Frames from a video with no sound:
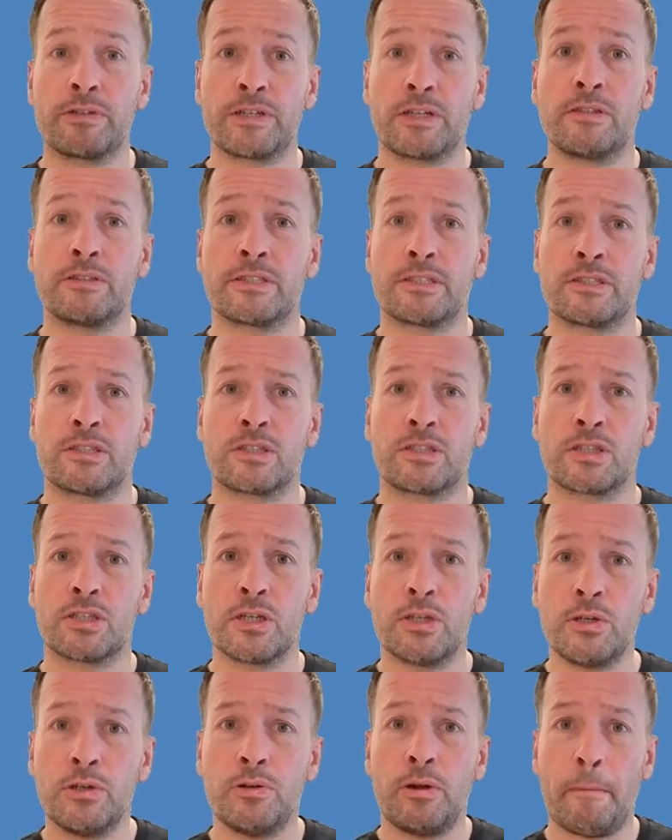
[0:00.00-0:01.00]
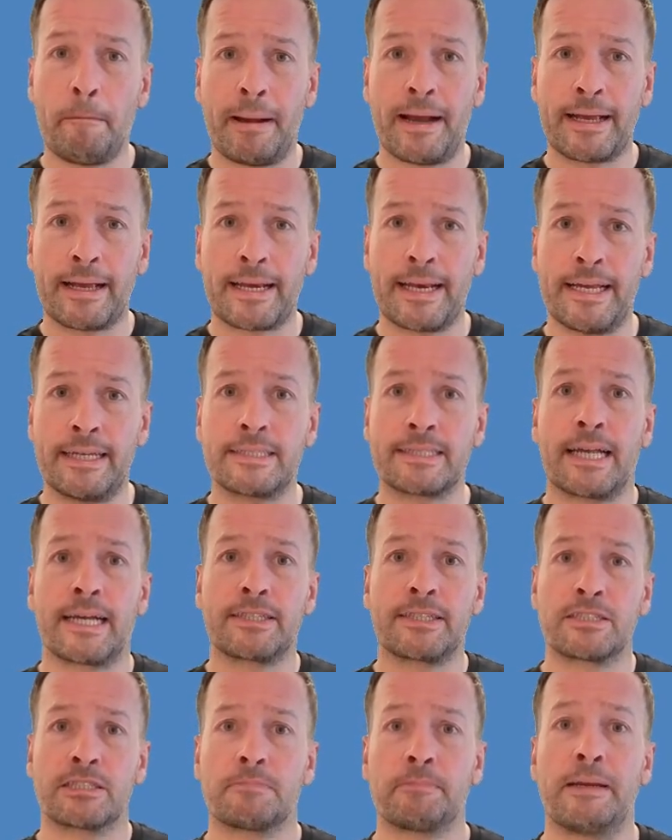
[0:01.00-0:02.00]
uses two magnets that
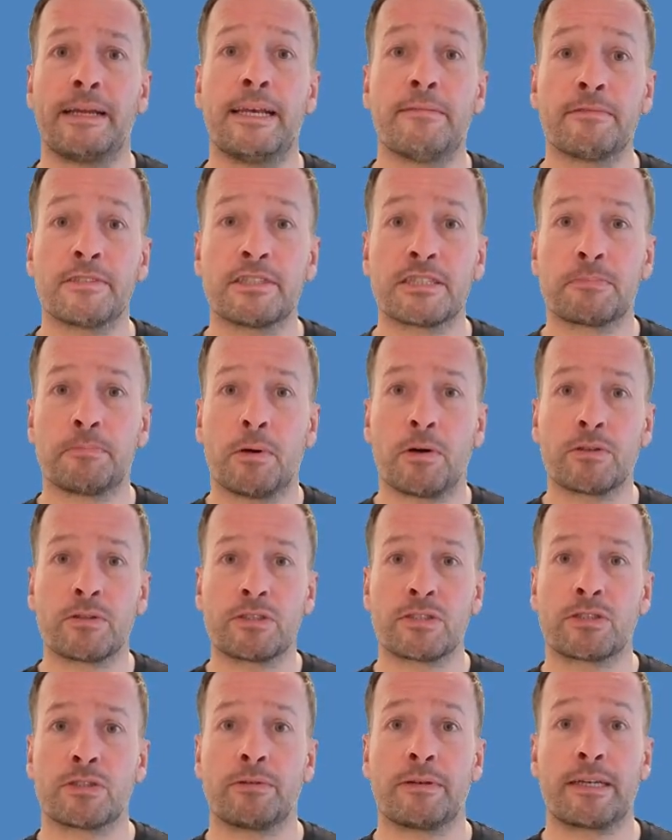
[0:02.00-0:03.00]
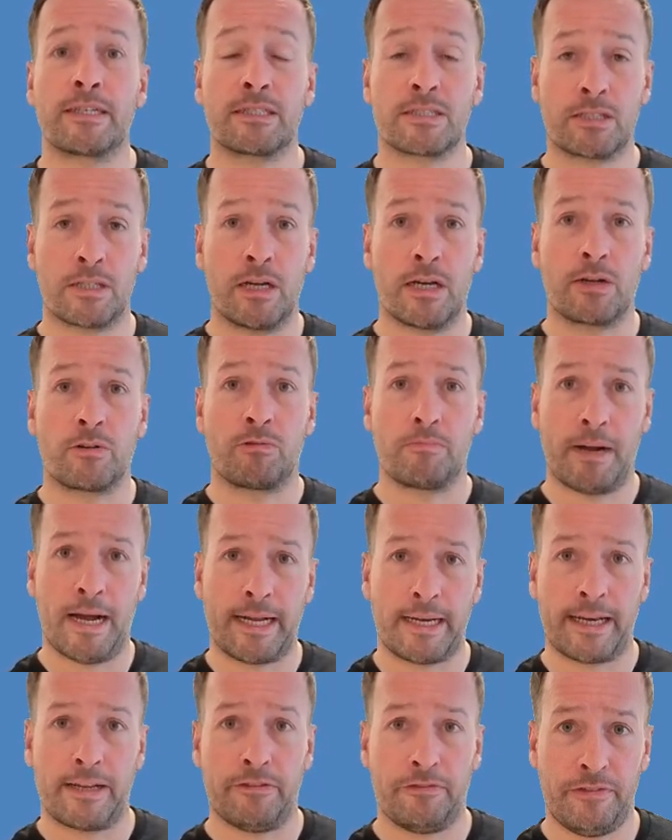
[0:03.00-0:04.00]
spin in response to an external
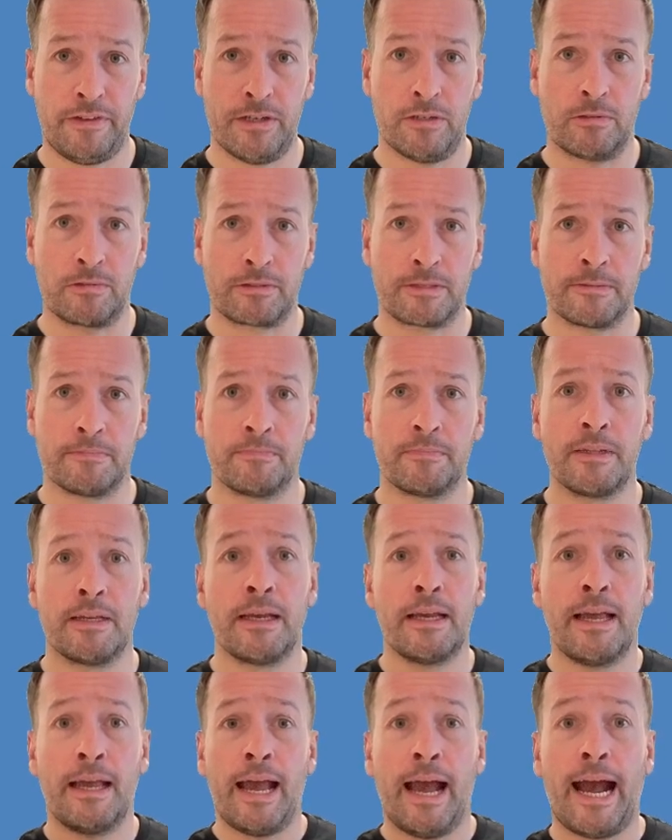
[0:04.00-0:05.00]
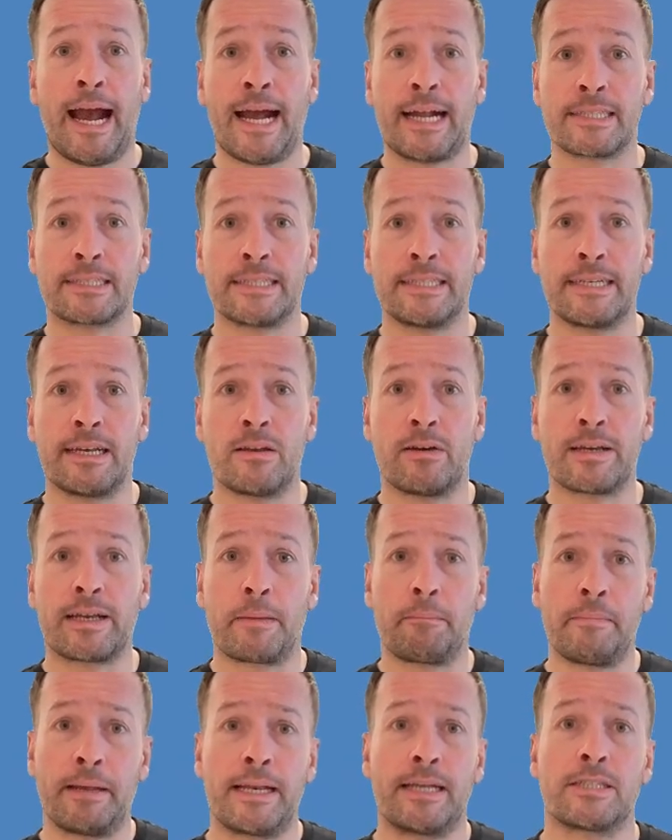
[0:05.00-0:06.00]
magnet field, acting like a
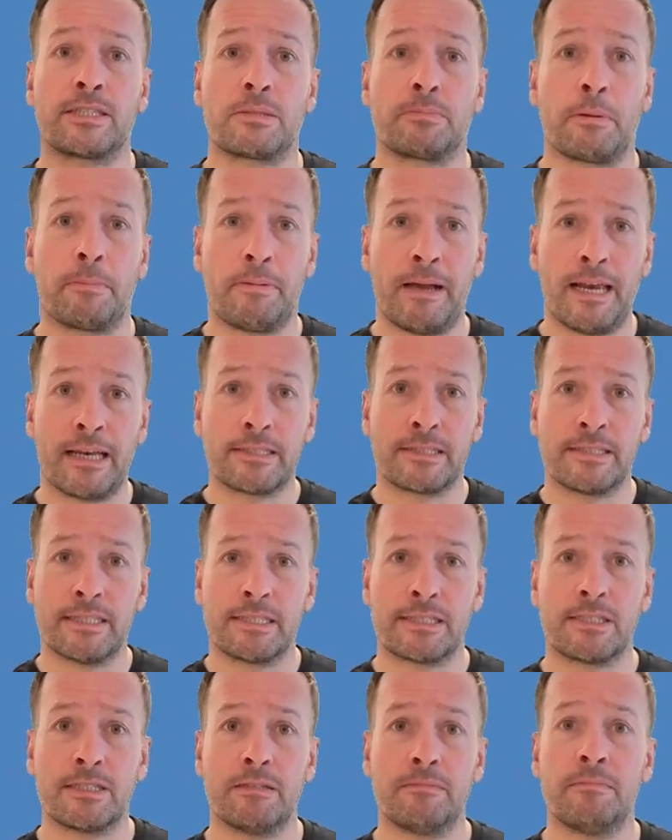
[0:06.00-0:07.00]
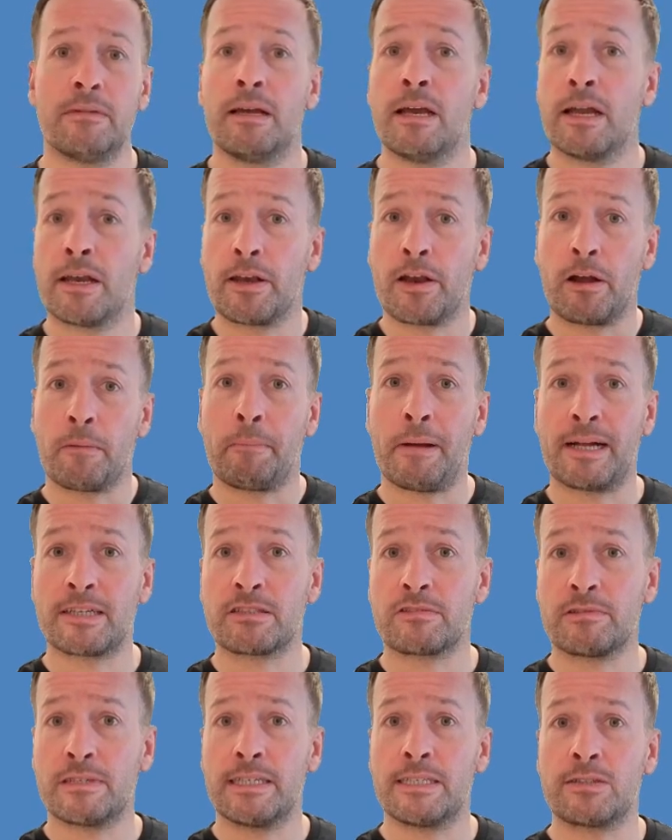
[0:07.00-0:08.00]
miniature propeller system. No
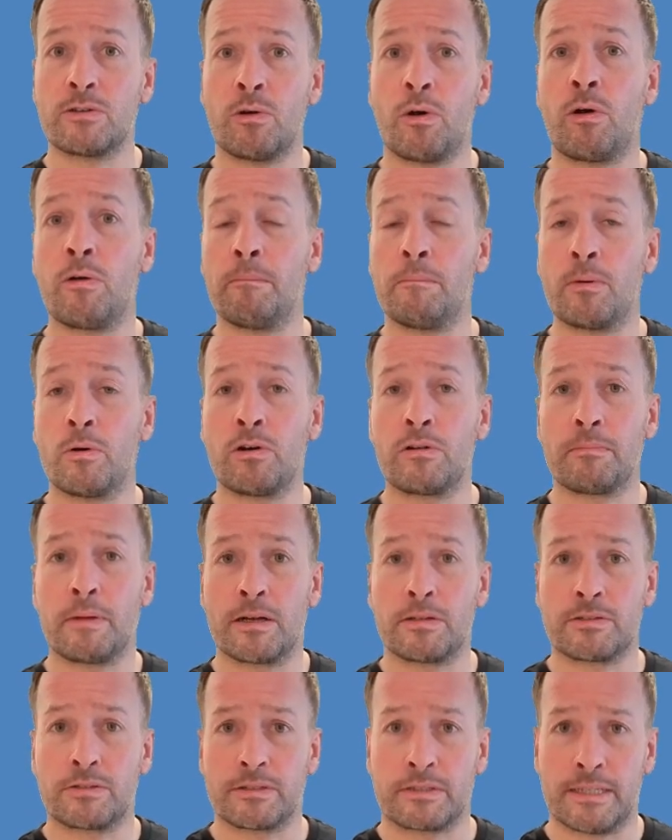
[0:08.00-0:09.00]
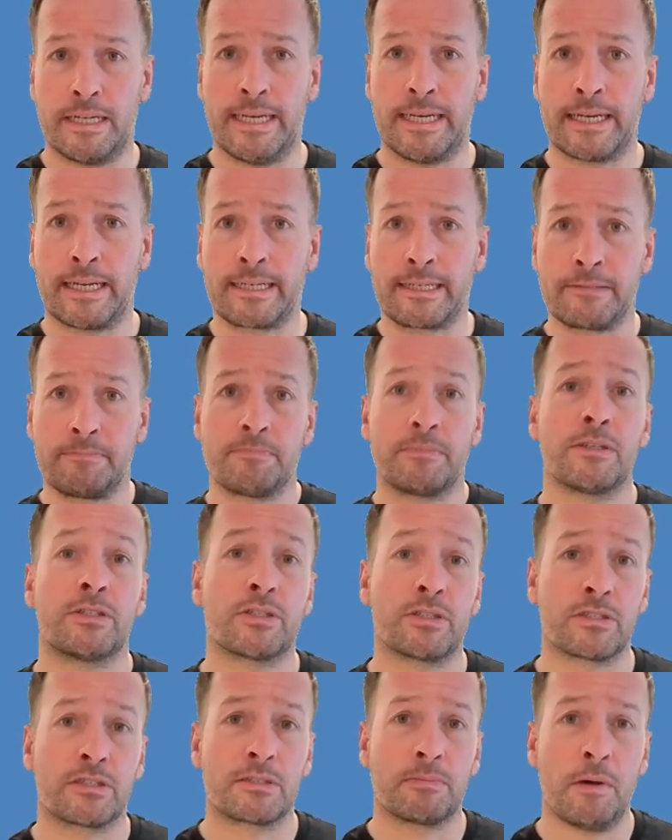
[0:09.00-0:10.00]
batteries or onboard motors needed,
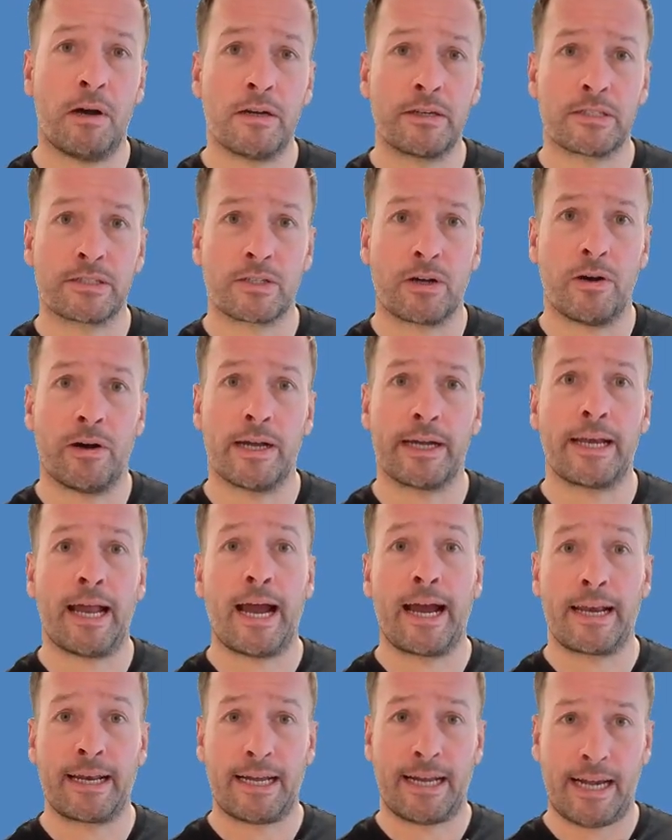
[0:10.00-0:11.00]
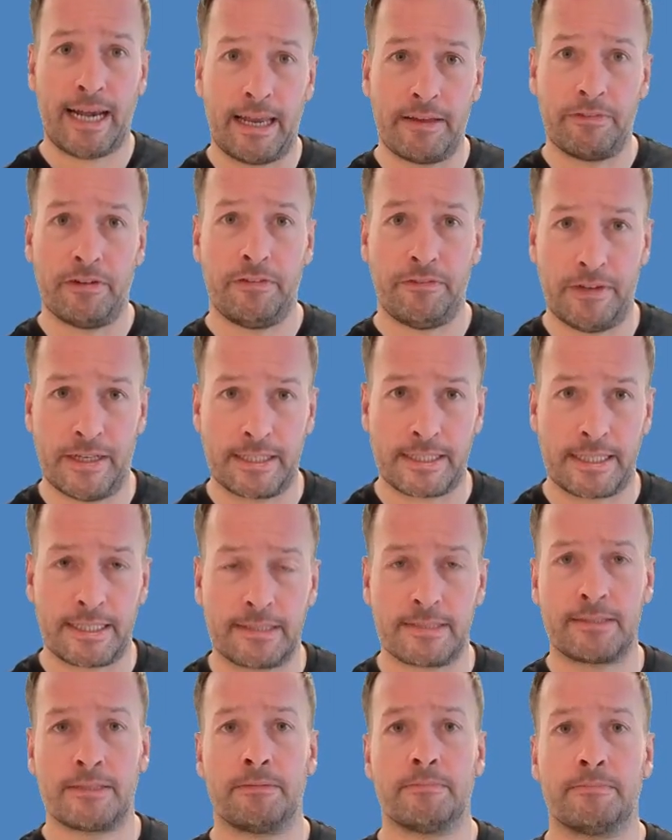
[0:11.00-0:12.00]
just smart design and a clever
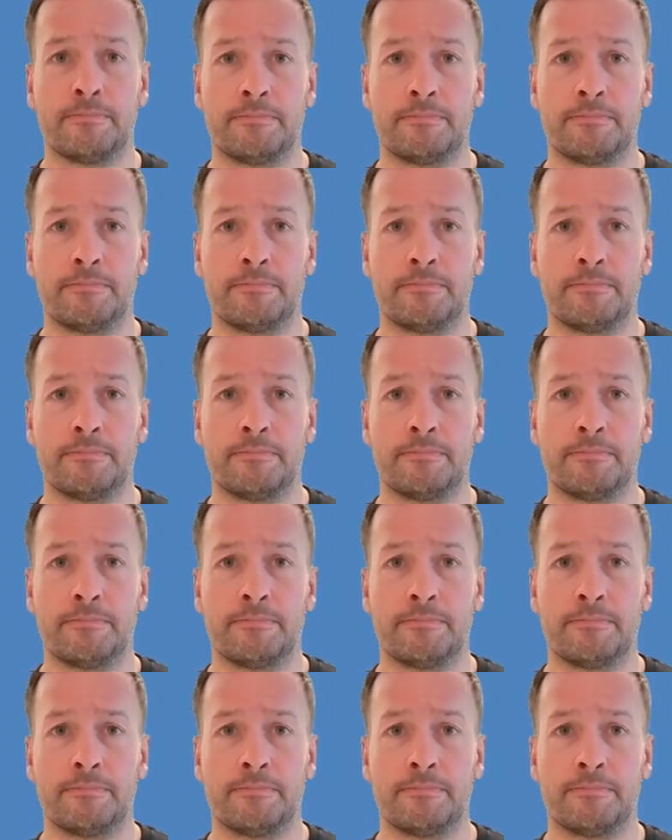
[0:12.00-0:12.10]
physics.